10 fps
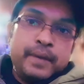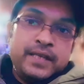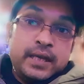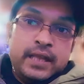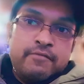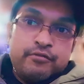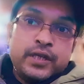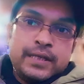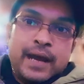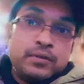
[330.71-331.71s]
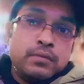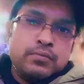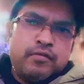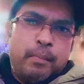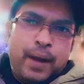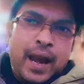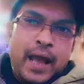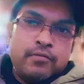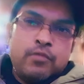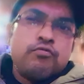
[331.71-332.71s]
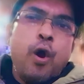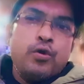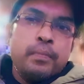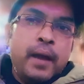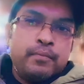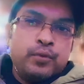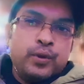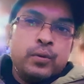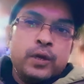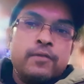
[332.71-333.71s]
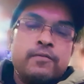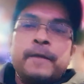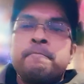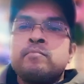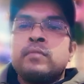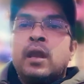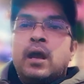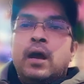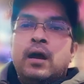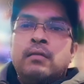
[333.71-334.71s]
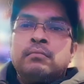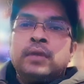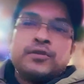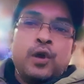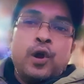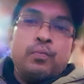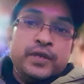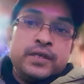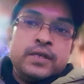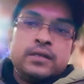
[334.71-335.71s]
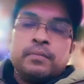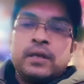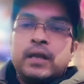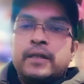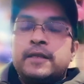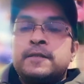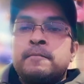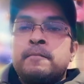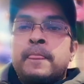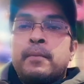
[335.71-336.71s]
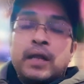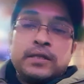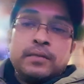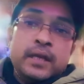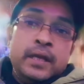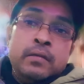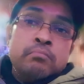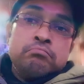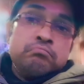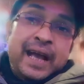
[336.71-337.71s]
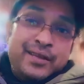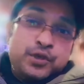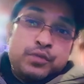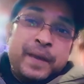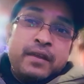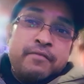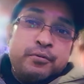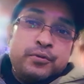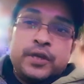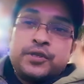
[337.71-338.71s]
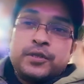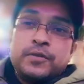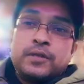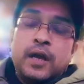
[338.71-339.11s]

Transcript: Basically, they've written down some sort of plan, a roadmap, we call it, right? Let's hope we see something like this. But ultimately, just making a few suggestions.